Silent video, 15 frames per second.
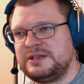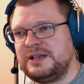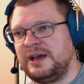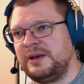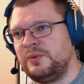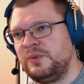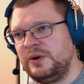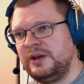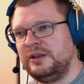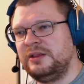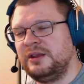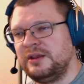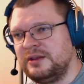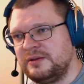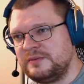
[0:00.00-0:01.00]
I went
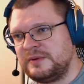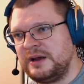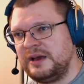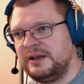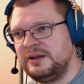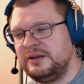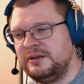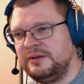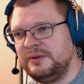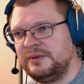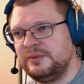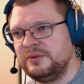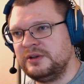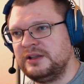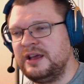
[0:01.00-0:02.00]
and read
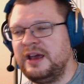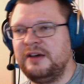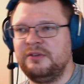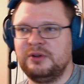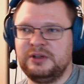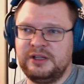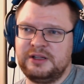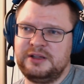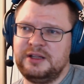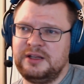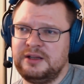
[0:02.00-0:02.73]
what they have on LinkedIn,